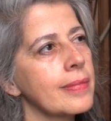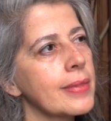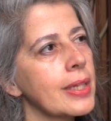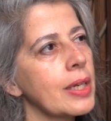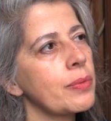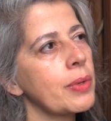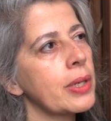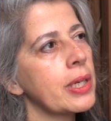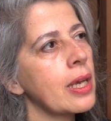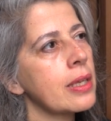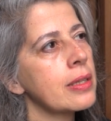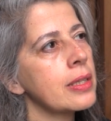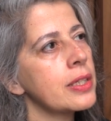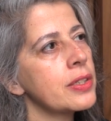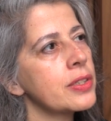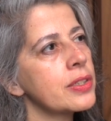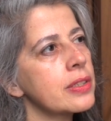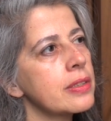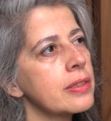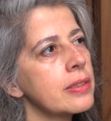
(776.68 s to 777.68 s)
Are you
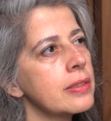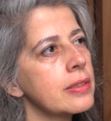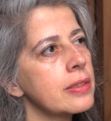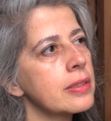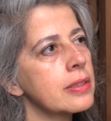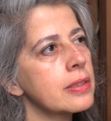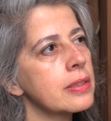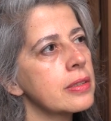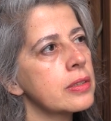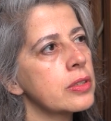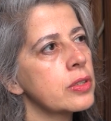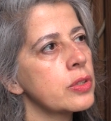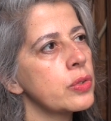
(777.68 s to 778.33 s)
recognition happy?